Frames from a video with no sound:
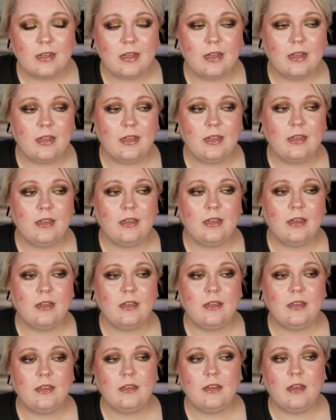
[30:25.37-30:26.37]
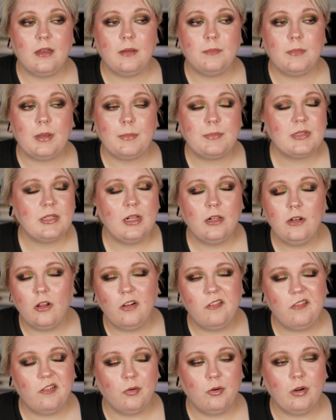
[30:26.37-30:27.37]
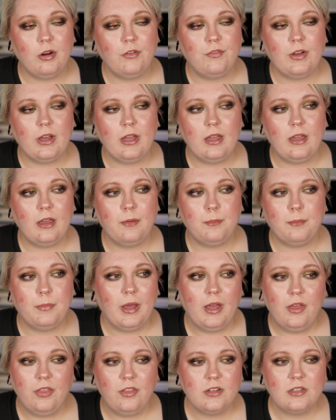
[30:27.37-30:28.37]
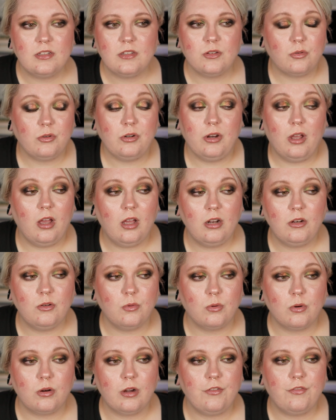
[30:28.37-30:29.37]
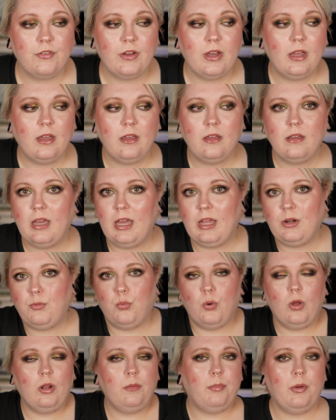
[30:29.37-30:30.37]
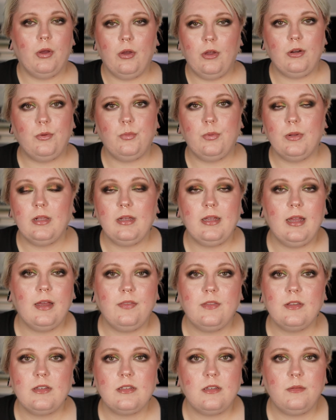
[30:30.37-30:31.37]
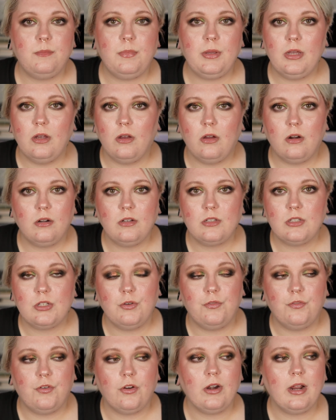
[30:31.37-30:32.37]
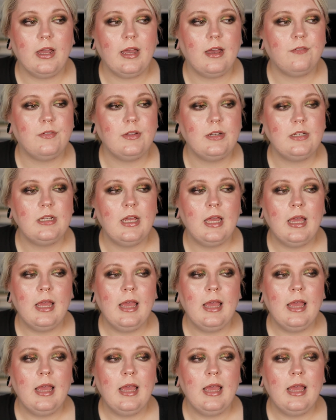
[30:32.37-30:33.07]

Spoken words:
I'm still not sure if I buy this or not, or if I at one point will get this in PR. So far I haven't.